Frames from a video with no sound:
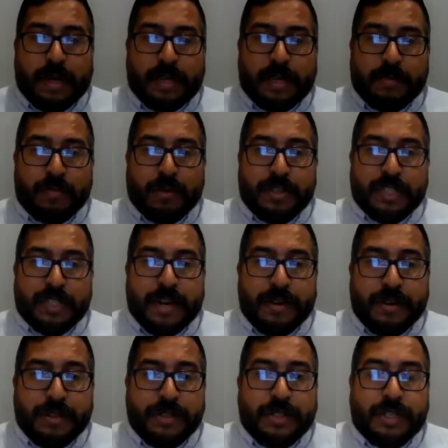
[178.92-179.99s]

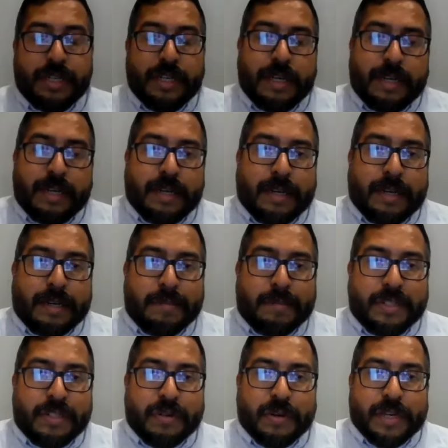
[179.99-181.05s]
presenters,
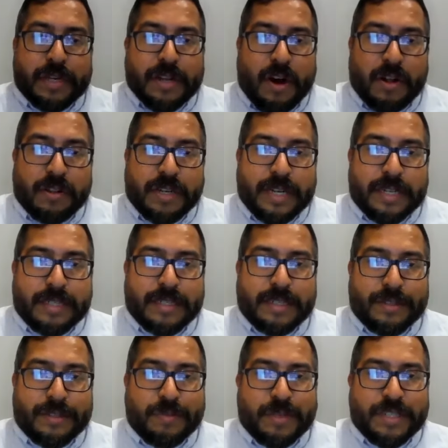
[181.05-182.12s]
but during the holidays, it's a
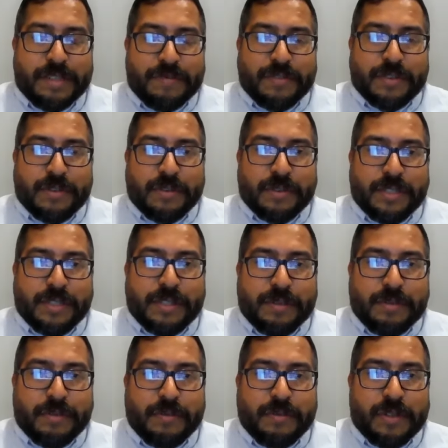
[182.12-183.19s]
little bit difficult
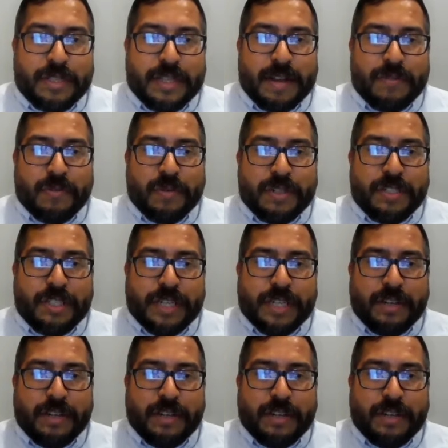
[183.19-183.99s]
to with everyone's